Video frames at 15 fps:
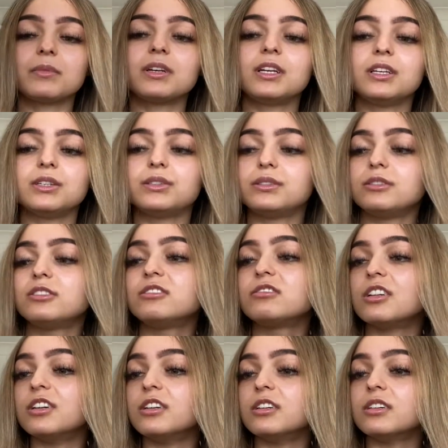gonna use
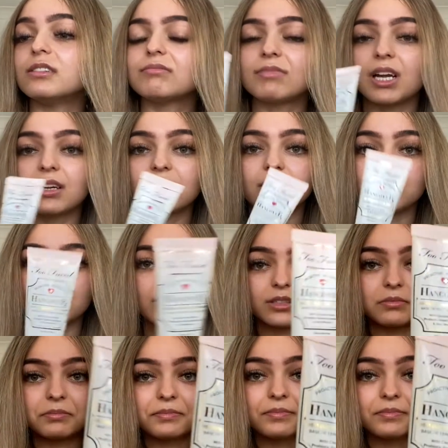the Hangover.